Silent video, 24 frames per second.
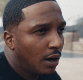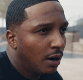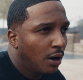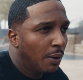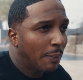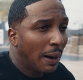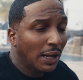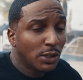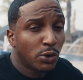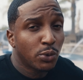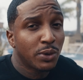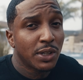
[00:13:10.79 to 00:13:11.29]

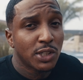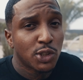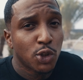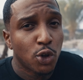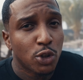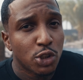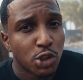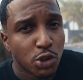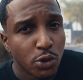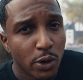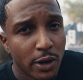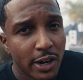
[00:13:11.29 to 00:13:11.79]
Um, I do this
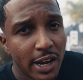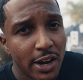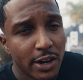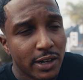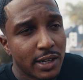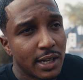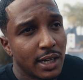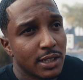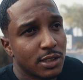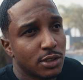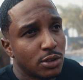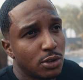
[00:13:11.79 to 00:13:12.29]
on short
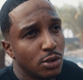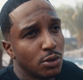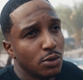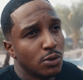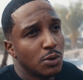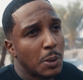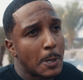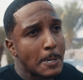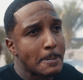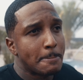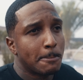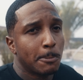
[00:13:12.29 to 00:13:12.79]
haircuts too,
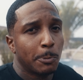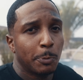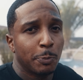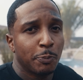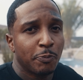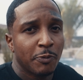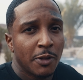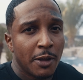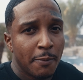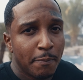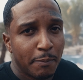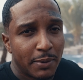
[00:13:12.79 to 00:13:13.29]

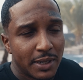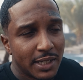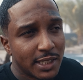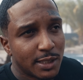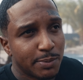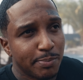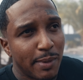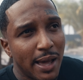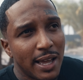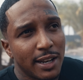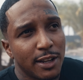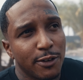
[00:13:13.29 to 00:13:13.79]
but
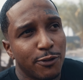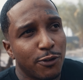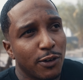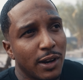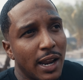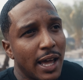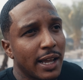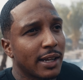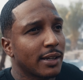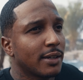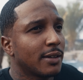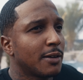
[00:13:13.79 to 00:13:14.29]
it's mainly for
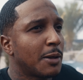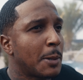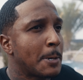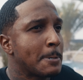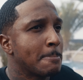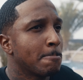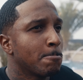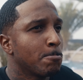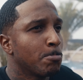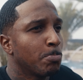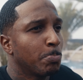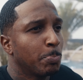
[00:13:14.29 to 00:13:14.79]
like
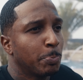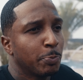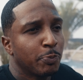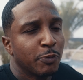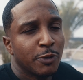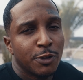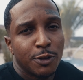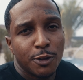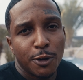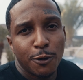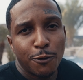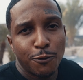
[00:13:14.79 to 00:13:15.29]

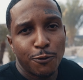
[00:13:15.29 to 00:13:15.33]
the